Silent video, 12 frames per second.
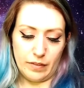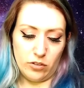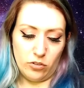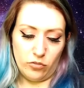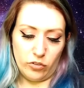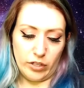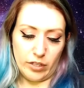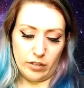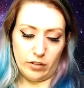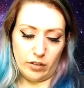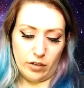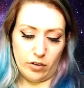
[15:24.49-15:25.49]
I do
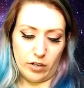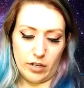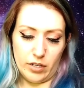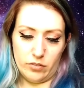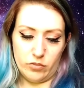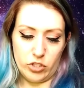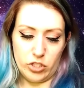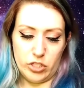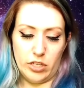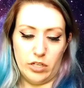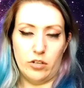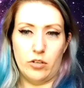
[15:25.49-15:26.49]
forget that they are kind of
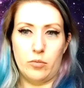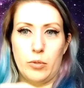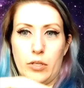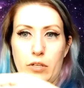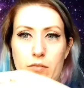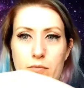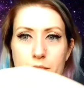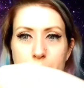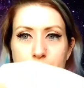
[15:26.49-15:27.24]
sheer, but